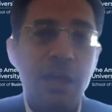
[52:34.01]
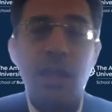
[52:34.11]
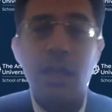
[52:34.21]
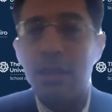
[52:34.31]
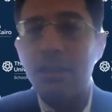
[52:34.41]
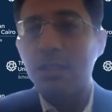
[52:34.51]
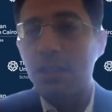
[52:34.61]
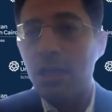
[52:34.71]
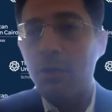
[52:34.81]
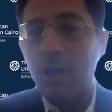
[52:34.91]
I think this
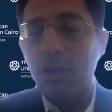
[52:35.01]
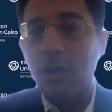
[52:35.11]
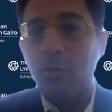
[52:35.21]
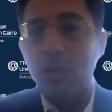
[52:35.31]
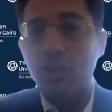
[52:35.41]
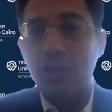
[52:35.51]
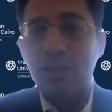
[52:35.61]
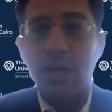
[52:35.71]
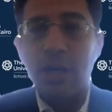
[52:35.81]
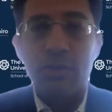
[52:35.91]
is really what the question
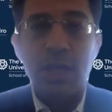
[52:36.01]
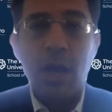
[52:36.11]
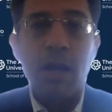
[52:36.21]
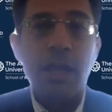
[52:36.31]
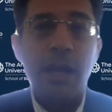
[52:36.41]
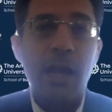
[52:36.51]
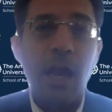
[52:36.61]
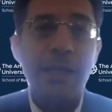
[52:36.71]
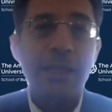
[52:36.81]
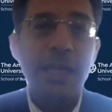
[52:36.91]
is trying to say. Are there
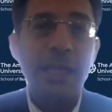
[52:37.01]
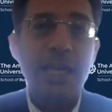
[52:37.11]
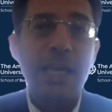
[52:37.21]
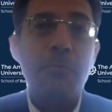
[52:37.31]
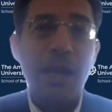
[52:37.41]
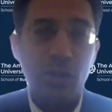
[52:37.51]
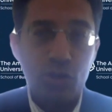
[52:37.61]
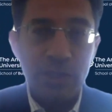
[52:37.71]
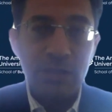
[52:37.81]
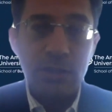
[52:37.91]
any ideas in
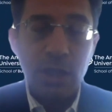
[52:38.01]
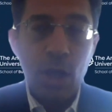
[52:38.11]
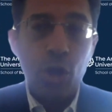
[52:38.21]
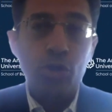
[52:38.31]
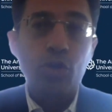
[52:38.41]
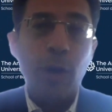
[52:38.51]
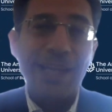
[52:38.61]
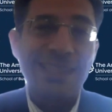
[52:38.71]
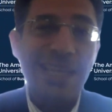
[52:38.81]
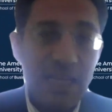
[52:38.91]
management to
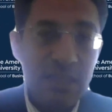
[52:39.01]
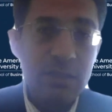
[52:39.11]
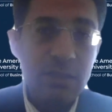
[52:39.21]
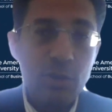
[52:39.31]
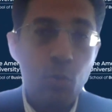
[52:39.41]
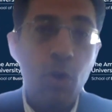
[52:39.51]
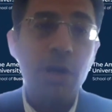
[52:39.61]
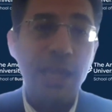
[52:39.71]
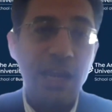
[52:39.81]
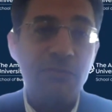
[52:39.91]
address
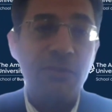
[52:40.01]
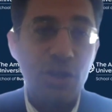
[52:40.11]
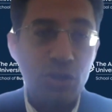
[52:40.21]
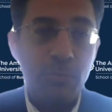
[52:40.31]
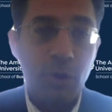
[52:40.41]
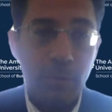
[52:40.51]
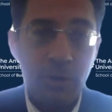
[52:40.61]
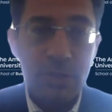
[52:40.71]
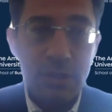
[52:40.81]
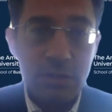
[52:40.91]
world inflation
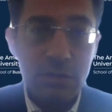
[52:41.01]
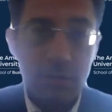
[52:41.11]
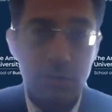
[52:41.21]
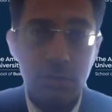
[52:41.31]
problems?